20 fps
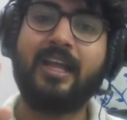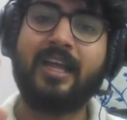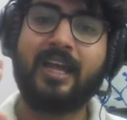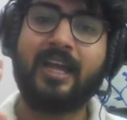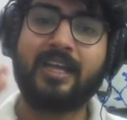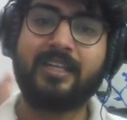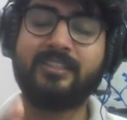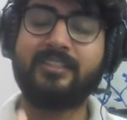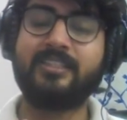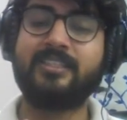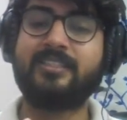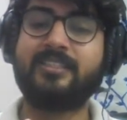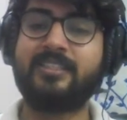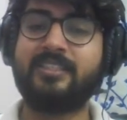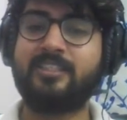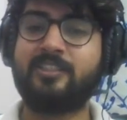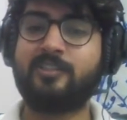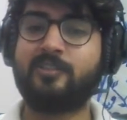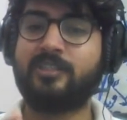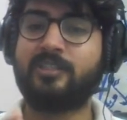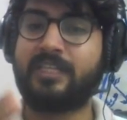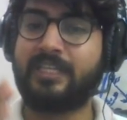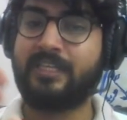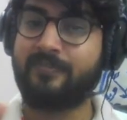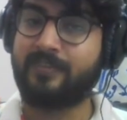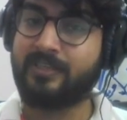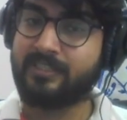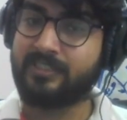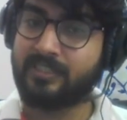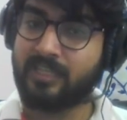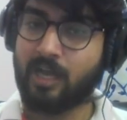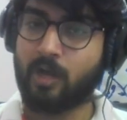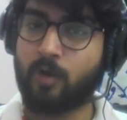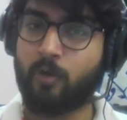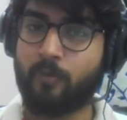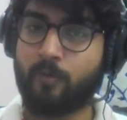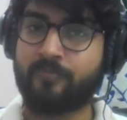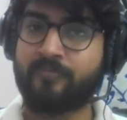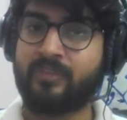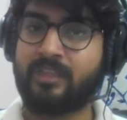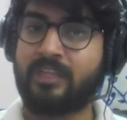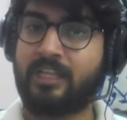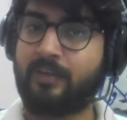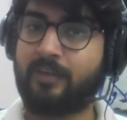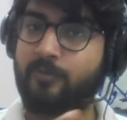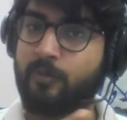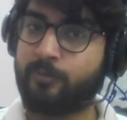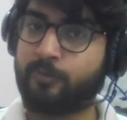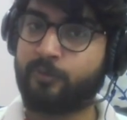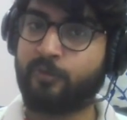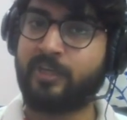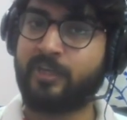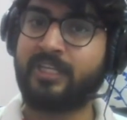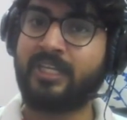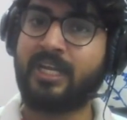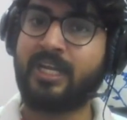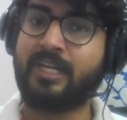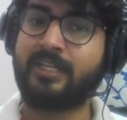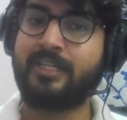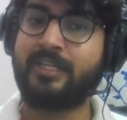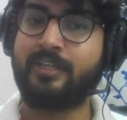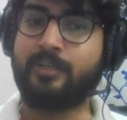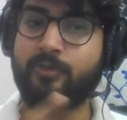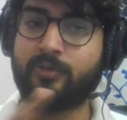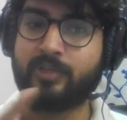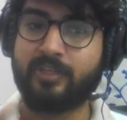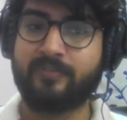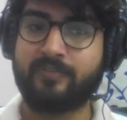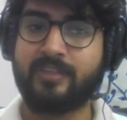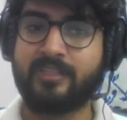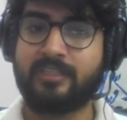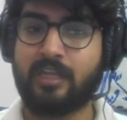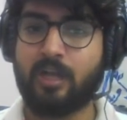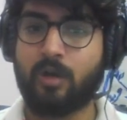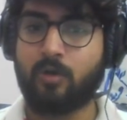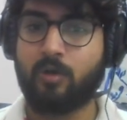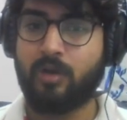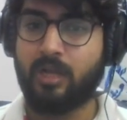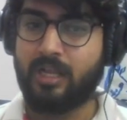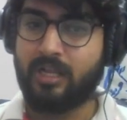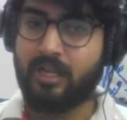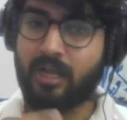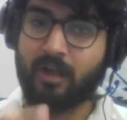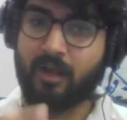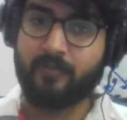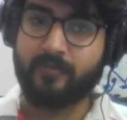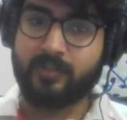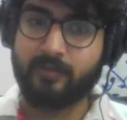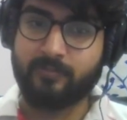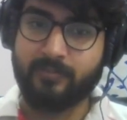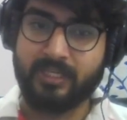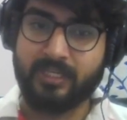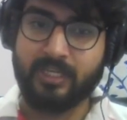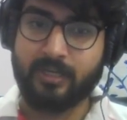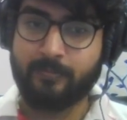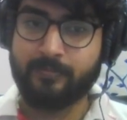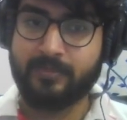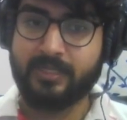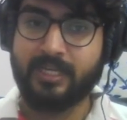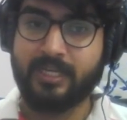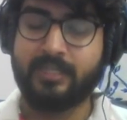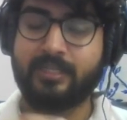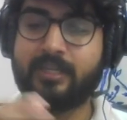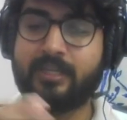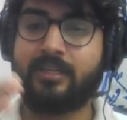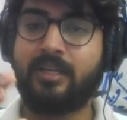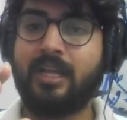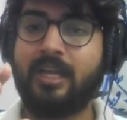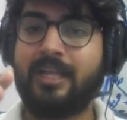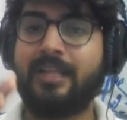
And this is even now, like from 2018 to even now, after being updated,